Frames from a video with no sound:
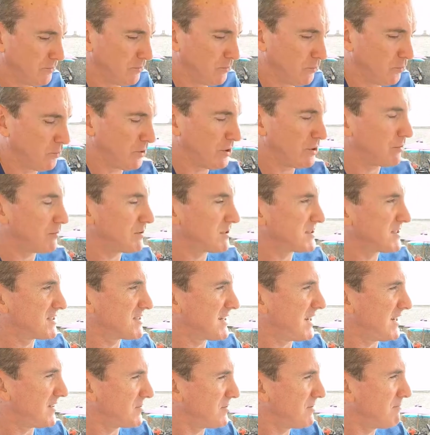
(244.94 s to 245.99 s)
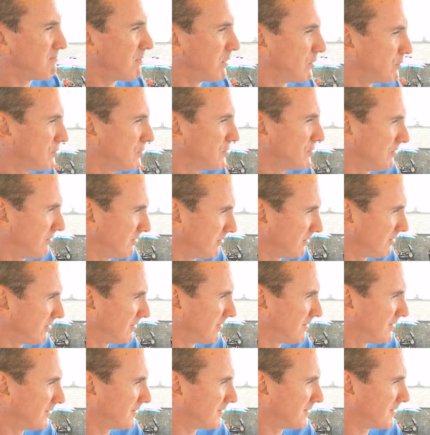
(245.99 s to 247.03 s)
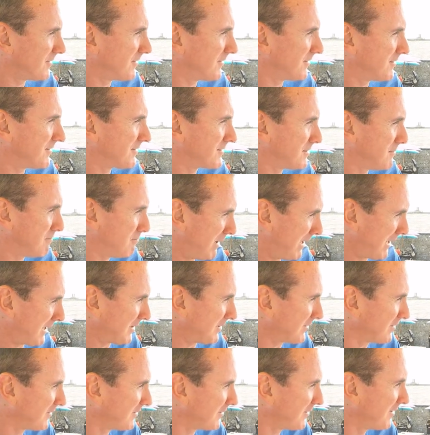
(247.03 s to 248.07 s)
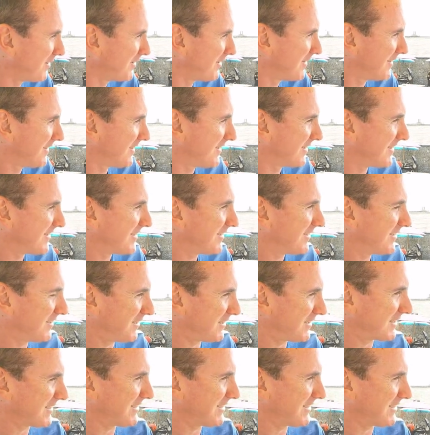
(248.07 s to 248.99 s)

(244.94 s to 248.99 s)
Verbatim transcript: We always attach emotion to banks. Like,